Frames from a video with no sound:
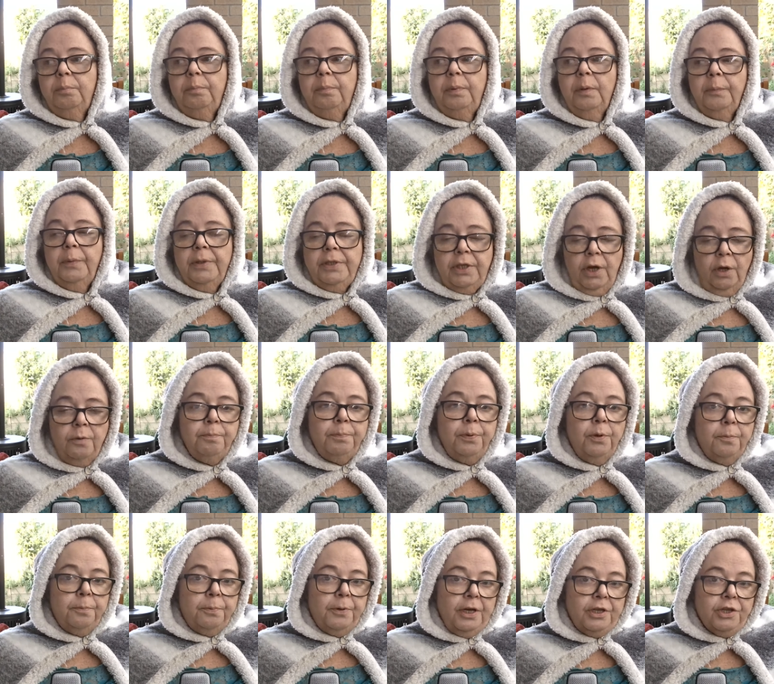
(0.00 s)
But we don't
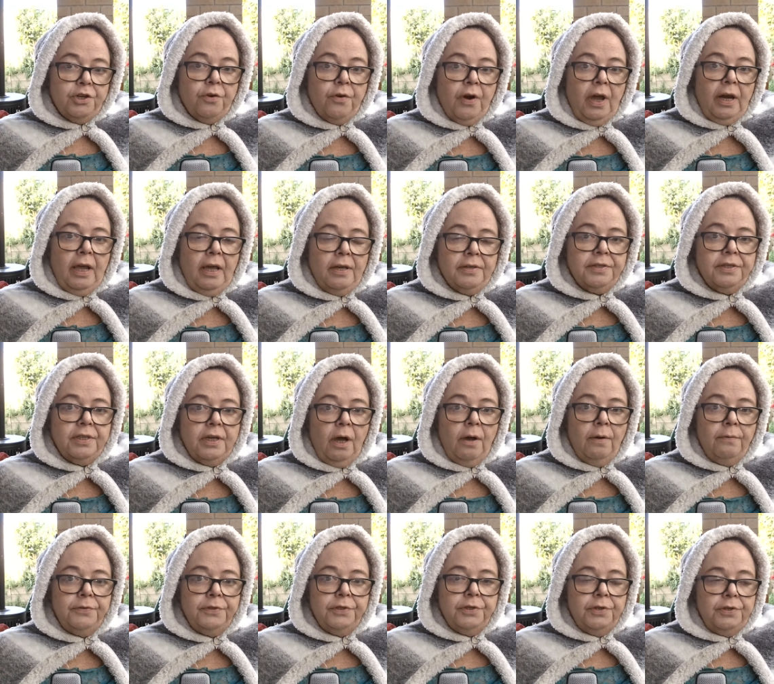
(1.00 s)
put pressure on
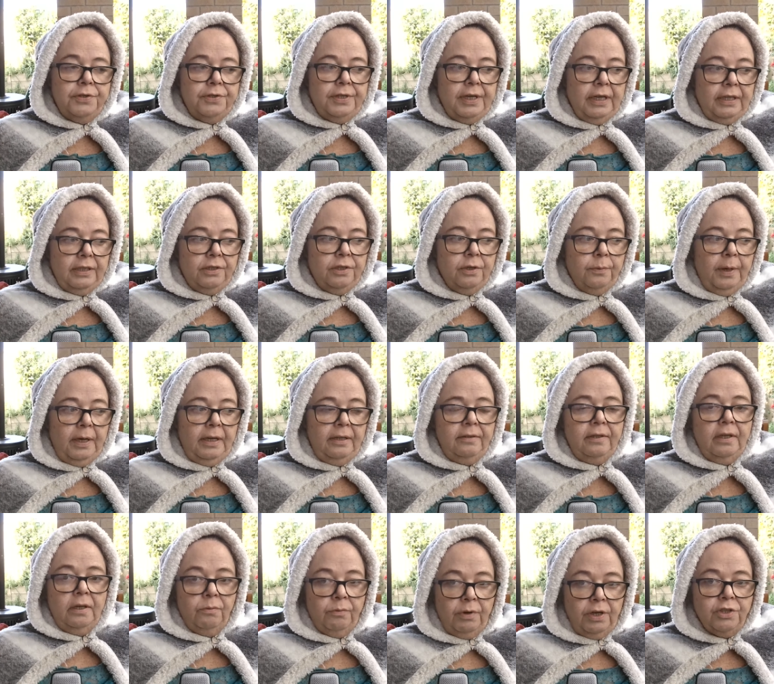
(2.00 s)
ourselves to stick to
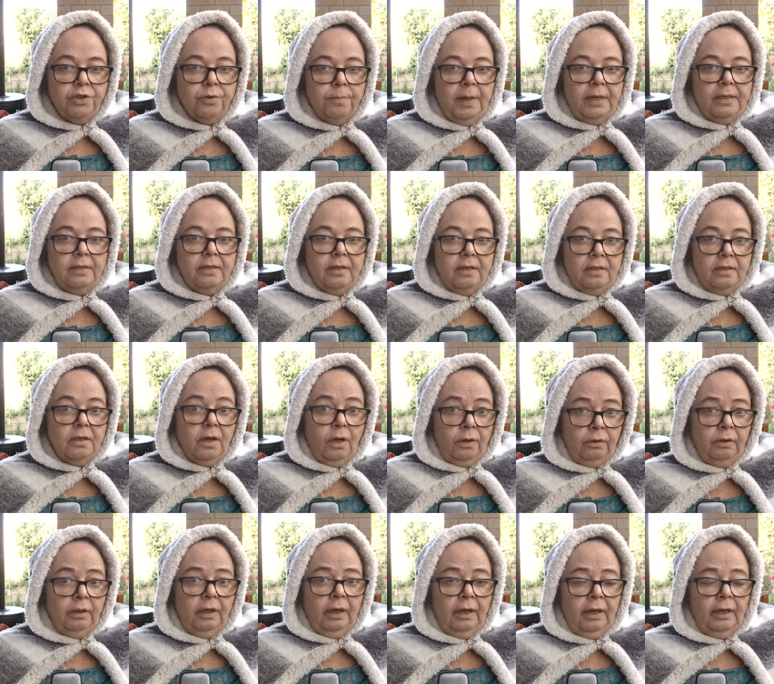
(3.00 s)
anything regimented,
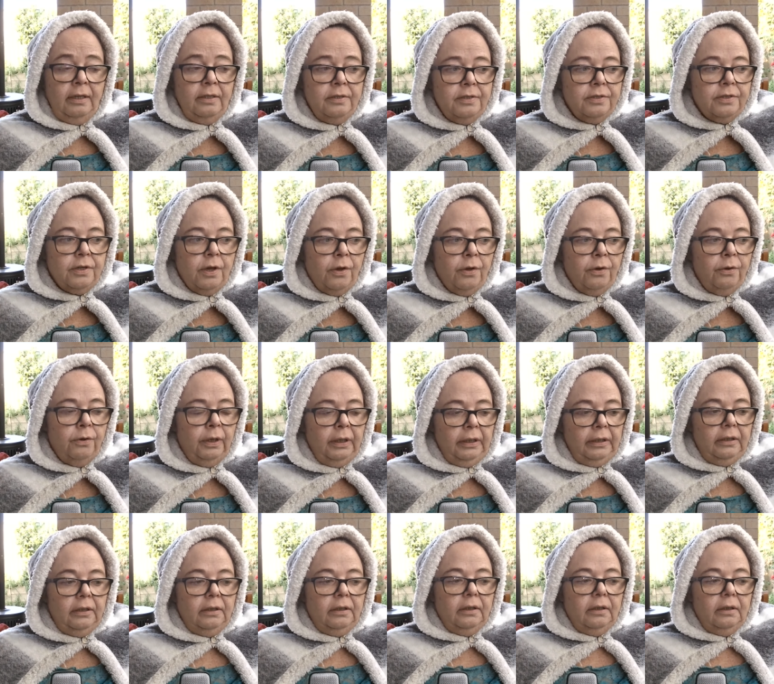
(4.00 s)
okay? So
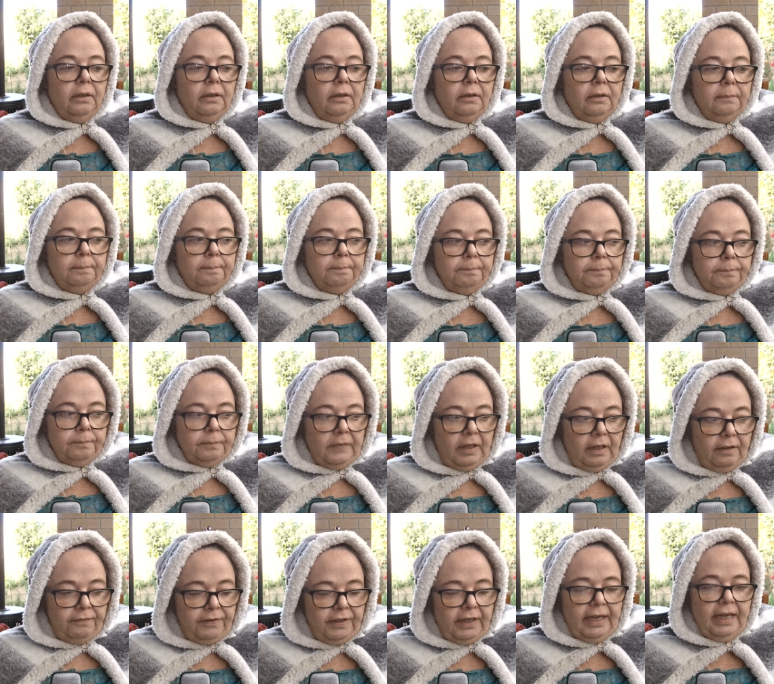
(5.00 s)

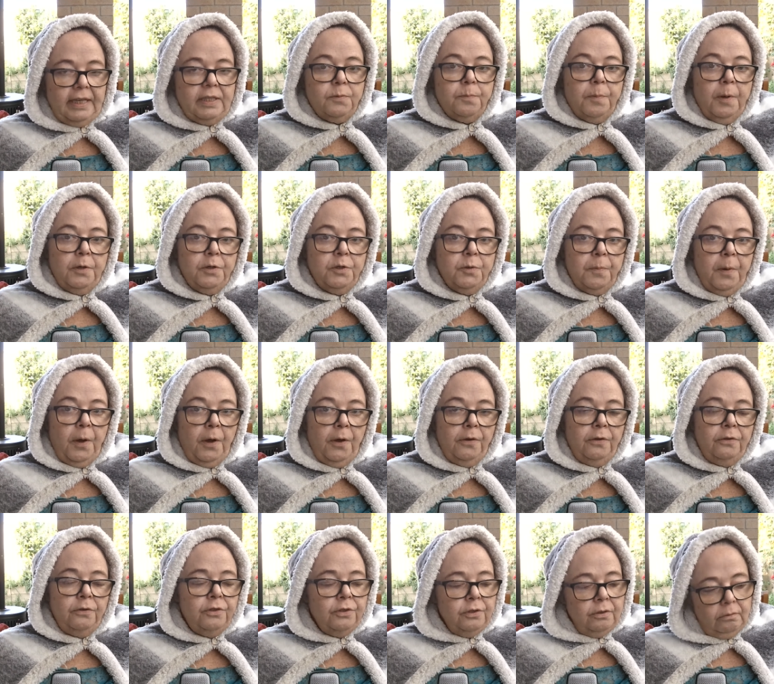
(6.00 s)
if it gets
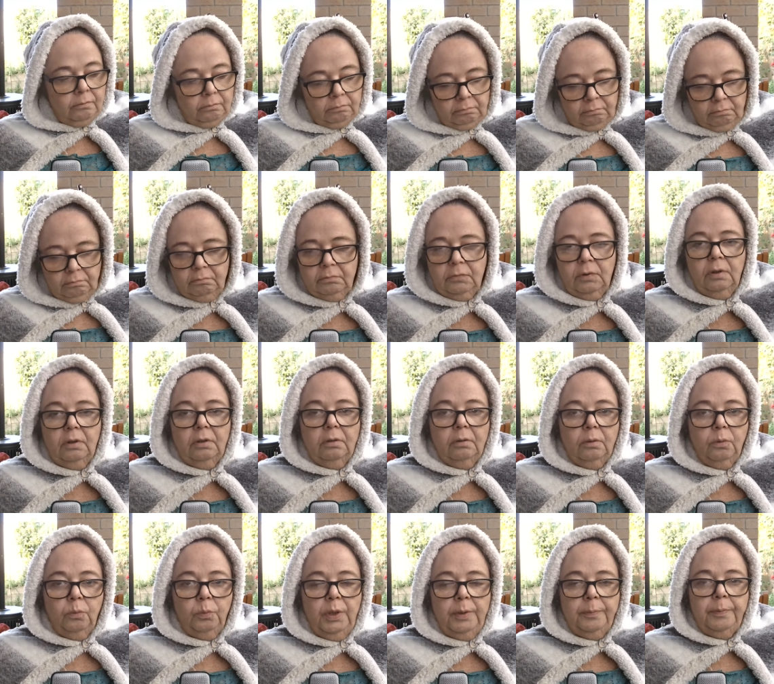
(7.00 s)
postponed,
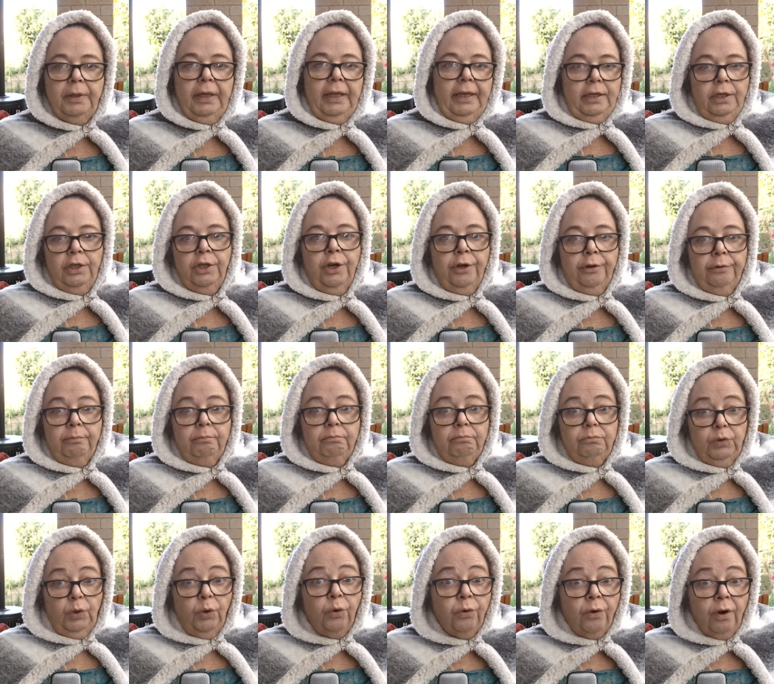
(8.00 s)
we will let you know,
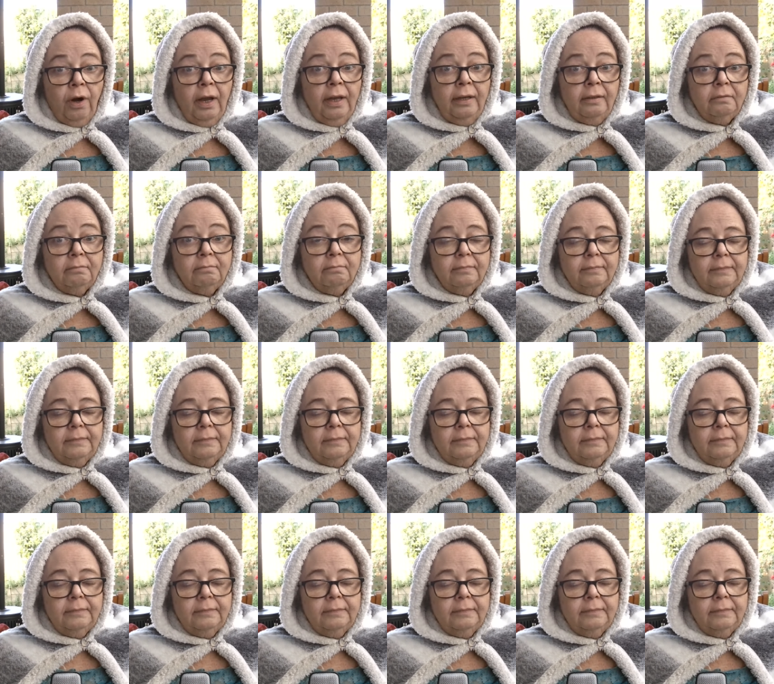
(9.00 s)
all right?